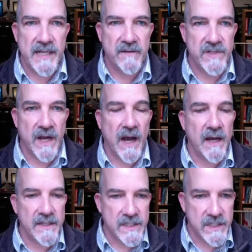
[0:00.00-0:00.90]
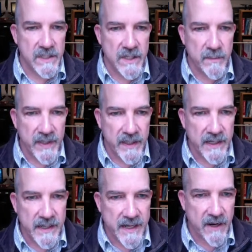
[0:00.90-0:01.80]
gives us the
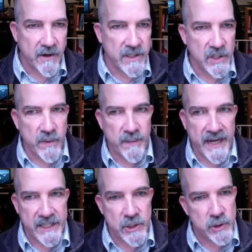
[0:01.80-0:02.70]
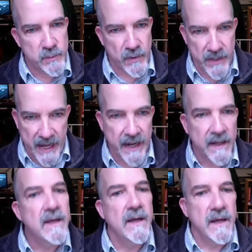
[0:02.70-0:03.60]
ability to carry so many passengers per day
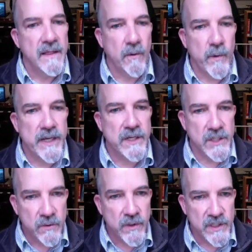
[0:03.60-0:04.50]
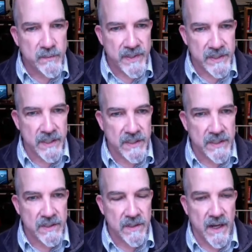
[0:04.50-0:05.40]
that we can do this
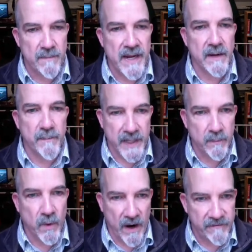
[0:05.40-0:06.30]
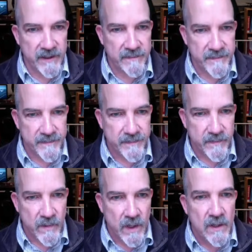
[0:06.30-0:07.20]
business and make a big profit.
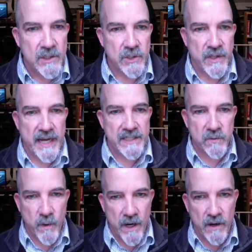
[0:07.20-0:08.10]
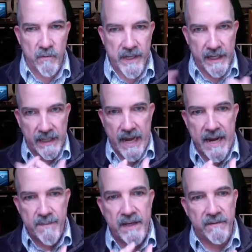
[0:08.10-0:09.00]
So that's where we get
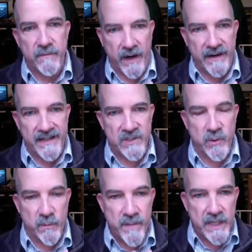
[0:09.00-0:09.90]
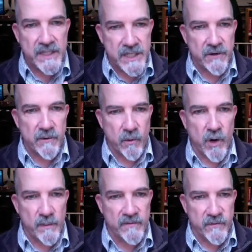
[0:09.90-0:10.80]
alignment, right? That's where the military
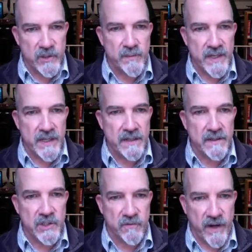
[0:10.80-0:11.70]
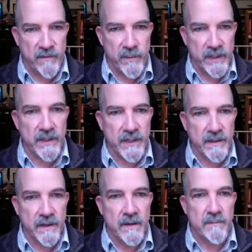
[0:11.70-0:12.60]
requirement for speed and survivability
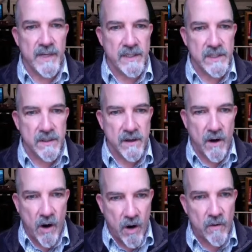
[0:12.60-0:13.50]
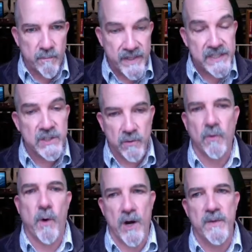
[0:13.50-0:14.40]
meets our business
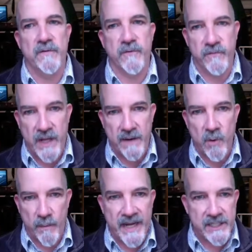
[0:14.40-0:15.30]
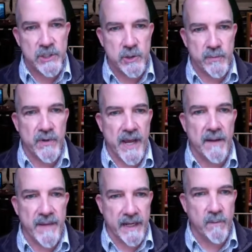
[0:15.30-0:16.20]
requirement for flying more passengers per day and
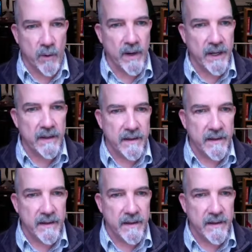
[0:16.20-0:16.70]
making more money.